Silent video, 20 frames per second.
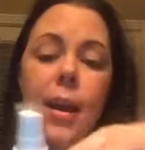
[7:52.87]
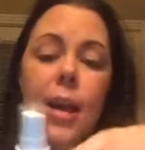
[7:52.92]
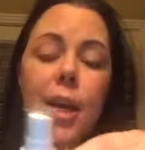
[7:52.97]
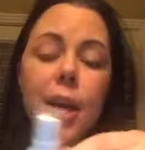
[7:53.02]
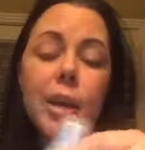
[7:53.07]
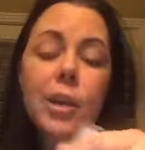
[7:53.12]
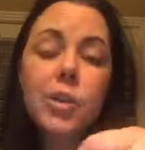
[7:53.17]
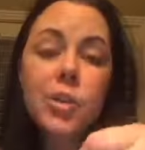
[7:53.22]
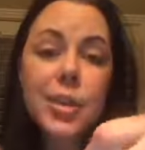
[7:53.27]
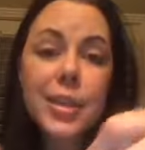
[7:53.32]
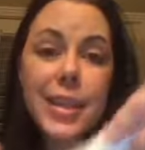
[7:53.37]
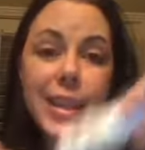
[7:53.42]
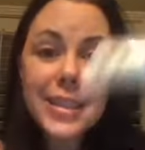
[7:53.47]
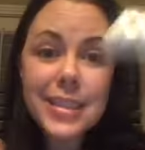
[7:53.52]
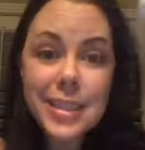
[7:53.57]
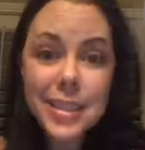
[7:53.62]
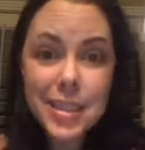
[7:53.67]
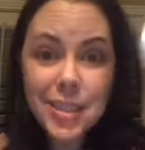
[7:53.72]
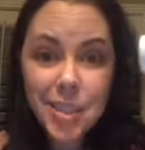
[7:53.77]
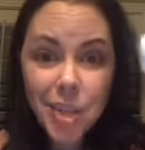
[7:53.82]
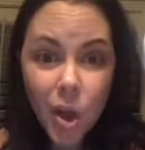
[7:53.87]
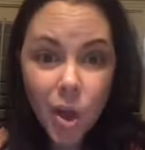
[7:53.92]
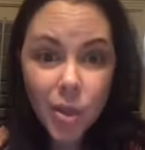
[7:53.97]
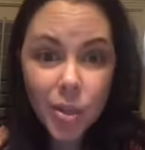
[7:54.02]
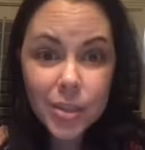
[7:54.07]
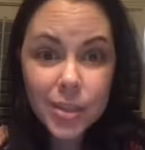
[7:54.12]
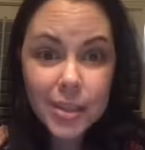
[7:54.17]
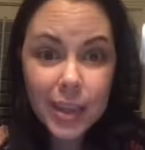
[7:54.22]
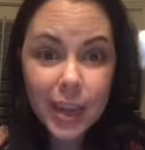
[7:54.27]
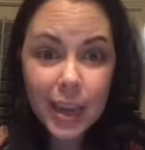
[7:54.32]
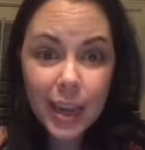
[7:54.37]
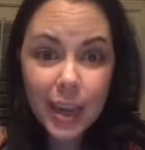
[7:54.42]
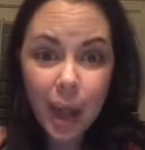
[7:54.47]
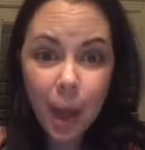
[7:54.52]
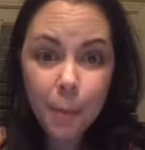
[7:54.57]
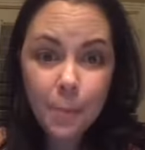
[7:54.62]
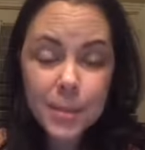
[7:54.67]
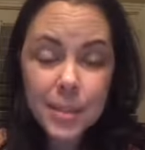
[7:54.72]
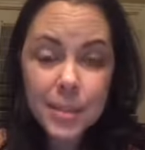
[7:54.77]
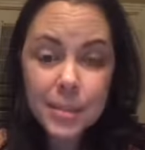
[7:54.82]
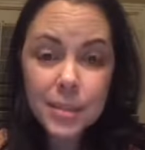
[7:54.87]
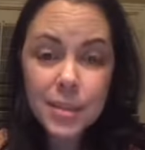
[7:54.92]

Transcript: Usually that's a salt, like an Epsom